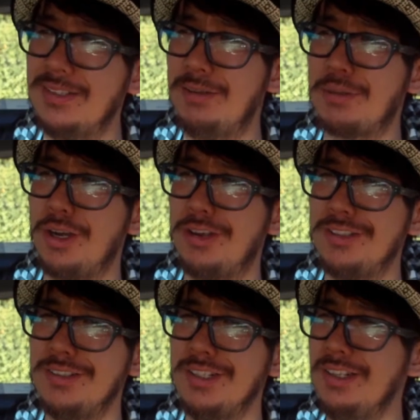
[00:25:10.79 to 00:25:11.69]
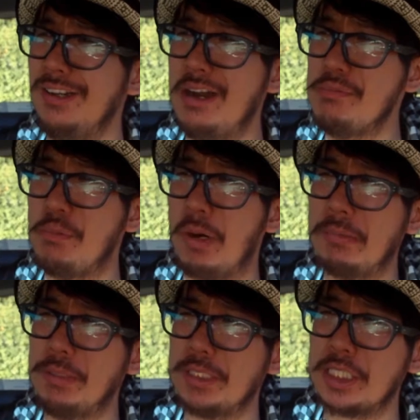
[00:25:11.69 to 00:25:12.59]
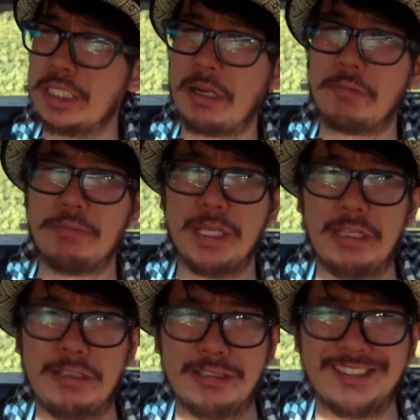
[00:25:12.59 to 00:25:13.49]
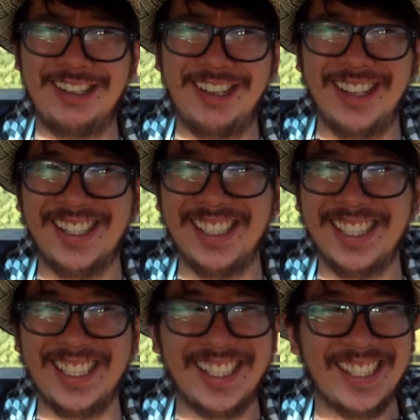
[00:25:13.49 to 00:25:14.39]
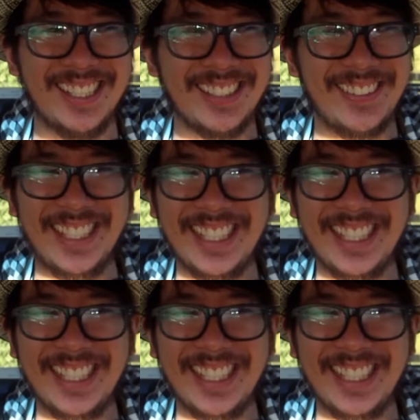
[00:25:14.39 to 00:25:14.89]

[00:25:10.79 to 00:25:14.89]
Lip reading: Oh God, I'm one musician out of millions. Right?